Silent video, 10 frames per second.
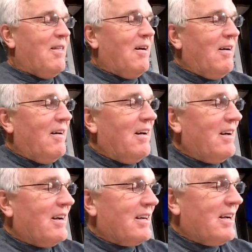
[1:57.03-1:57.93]
The
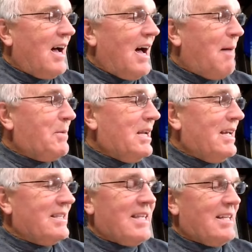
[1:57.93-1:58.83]

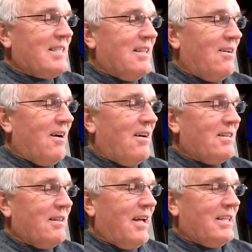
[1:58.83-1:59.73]
comedy is that there
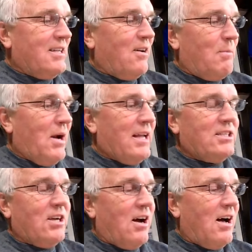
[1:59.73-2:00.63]
are like Terry
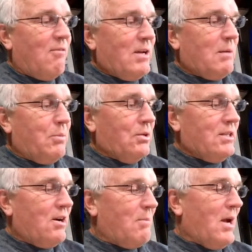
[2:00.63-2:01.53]
Bradshaw. We could pull
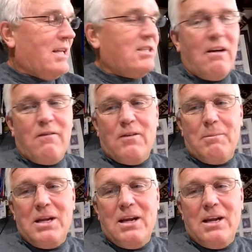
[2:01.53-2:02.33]
Terry Bradshaw from